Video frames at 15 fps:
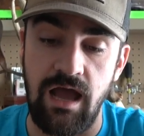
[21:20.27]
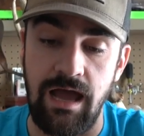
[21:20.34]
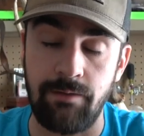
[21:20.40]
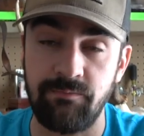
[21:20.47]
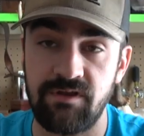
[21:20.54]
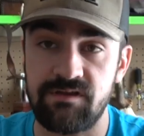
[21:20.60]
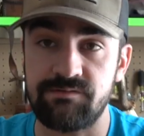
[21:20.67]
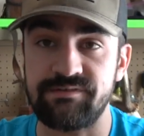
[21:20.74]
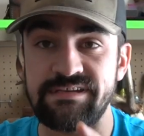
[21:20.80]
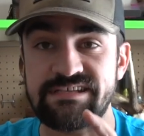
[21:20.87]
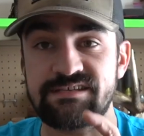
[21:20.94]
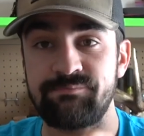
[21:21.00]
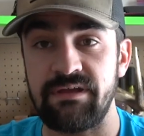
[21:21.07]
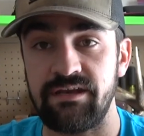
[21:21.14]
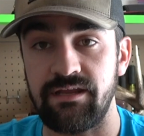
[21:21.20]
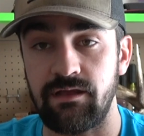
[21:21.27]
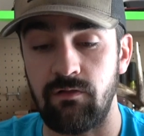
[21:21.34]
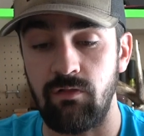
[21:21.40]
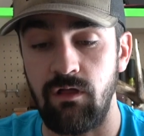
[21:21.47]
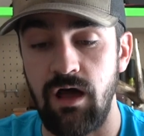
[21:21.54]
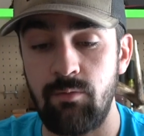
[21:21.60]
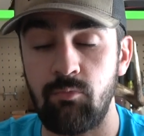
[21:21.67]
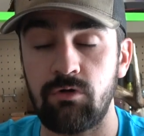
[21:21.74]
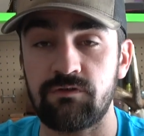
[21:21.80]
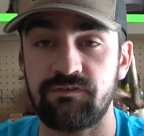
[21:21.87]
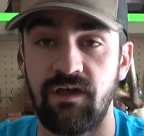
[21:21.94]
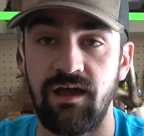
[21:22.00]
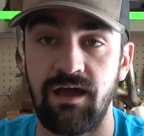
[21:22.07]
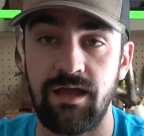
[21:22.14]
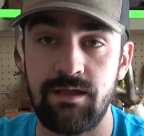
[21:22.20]
I'm going to be spending a lot more
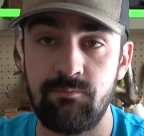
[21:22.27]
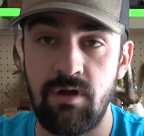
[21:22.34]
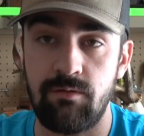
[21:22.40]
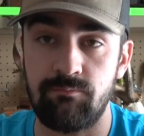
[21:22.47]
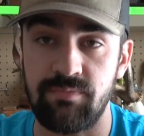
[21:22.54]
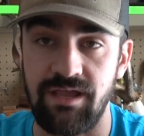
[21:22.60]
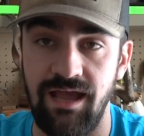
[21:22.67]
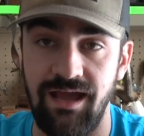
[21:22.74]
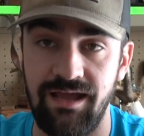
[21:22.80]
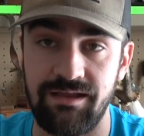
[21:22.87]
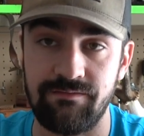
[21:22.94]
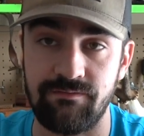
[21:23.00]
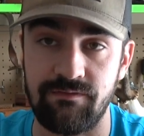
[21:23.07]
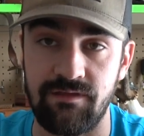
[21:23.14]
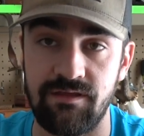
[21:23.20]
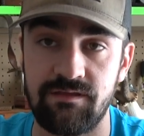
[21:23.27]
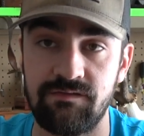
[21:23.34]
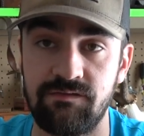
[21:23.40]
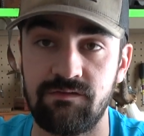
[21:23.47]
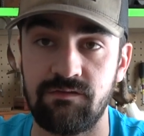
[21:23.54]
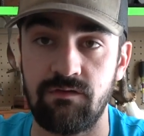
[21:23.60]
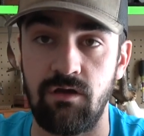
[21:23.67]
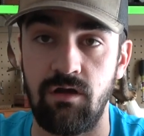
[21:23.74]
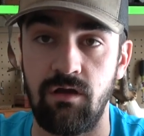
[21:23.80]
time behind this